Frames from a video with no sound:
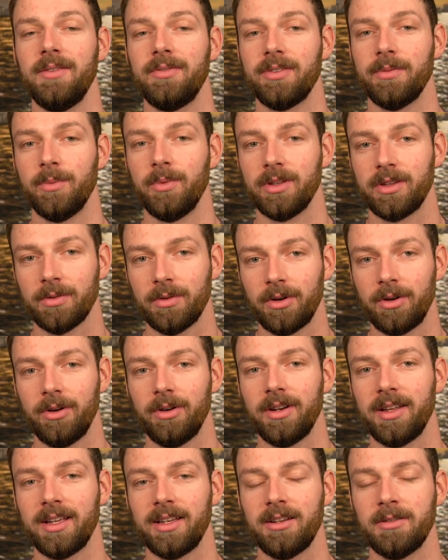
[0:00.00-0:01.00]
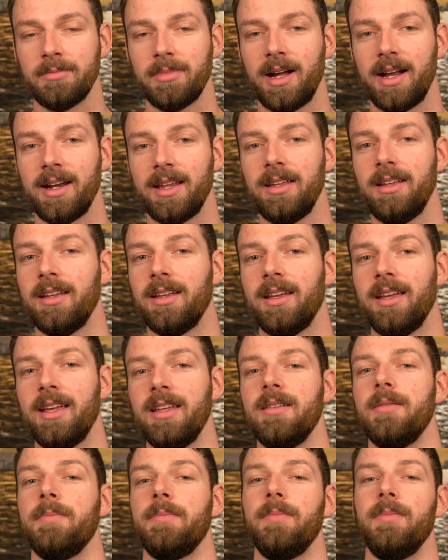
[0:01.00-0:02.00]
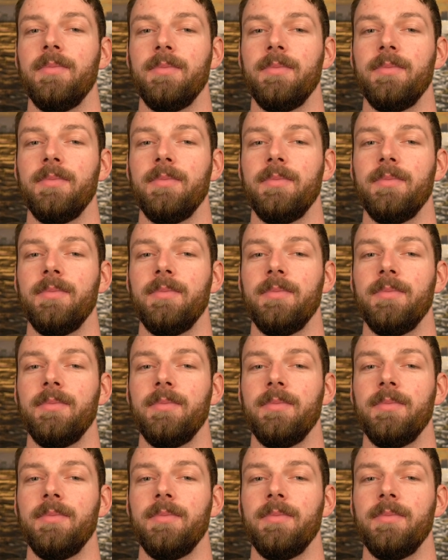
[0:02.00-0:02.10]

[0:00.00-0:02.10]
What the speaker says: from what's hurting in your body, and